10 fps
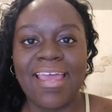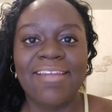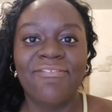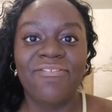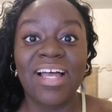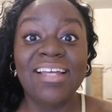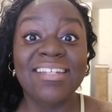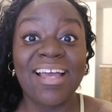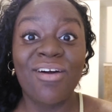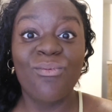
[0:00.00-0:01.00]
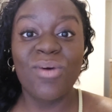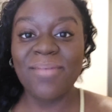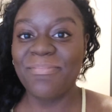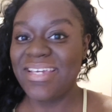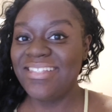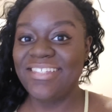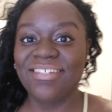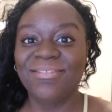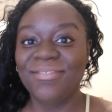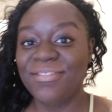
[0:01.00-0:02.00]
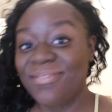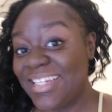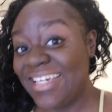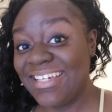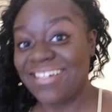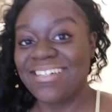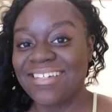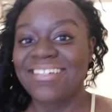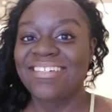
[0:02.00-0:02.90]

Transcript: and find out what makes you unique.